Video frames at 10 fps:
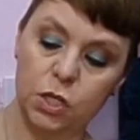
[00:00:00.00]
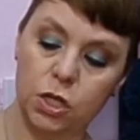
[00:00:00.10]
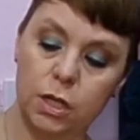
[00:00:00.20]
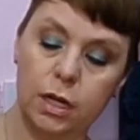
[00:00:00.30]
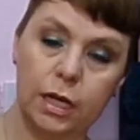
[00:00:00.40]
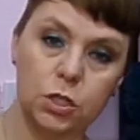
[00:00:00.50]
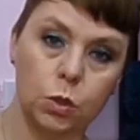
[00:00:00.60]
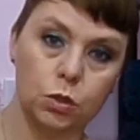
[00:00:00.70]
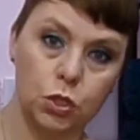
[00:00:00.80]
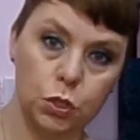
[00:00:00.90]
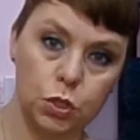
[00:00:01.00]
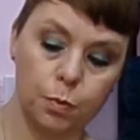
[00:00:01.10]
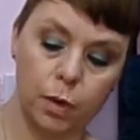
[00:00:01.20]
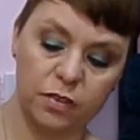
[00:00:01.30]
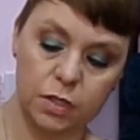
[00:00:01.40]
and the next row is 2
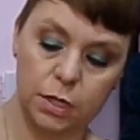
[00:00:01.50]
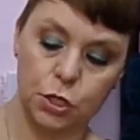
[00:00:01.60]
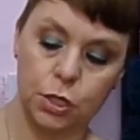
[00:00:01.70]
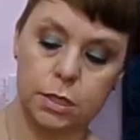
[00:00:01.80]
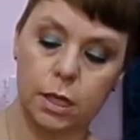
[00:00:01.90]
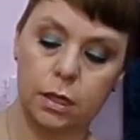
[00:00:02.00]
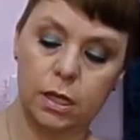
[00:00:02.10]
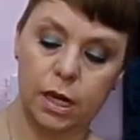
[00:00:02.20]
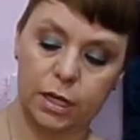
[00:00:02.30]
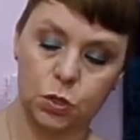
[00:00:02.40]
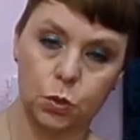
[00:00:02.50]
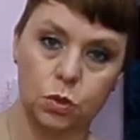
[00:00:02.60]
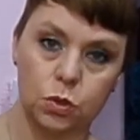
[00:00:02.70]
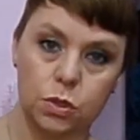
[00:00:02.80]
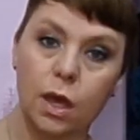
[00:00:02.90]
puff stitches, and then the next
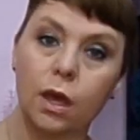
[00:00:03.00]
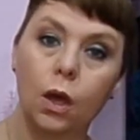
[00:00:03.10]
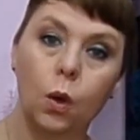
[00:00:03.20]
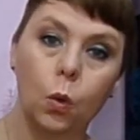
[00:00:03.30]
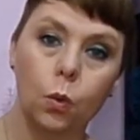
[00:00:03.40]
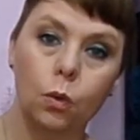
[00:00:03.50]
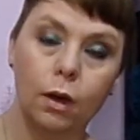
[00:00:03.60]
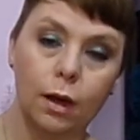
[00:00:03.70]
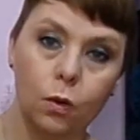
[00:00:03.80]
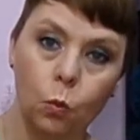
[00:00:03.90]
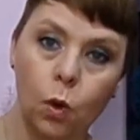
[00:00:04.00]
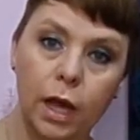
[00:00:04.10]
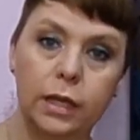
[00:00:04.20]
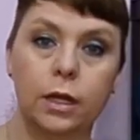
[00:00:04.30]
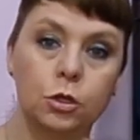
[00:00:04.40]
row's
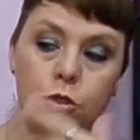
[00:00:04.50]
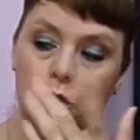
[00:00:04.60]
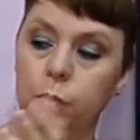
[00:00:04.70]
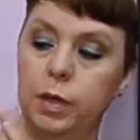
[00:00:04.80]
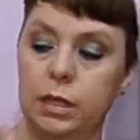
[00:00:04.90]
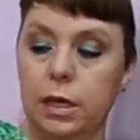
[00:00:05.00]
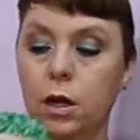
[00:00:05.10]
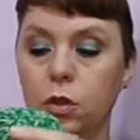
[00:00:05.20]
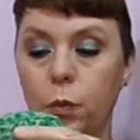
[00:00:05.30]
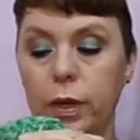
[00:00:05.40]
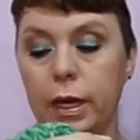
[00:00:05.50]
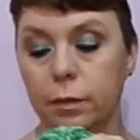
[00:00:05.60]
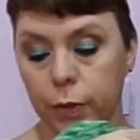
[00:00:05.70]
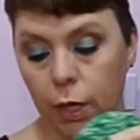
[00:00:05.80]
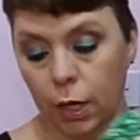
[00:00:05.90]
1, and you just repeat that all the way up.
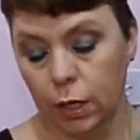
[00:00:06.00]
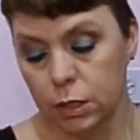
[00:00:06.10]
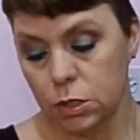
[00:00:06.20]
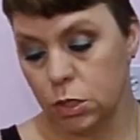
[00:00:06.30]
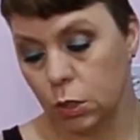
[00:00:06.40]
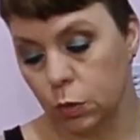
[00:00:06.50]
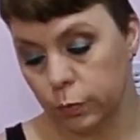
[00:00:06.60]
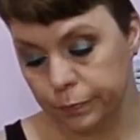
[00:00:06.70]
So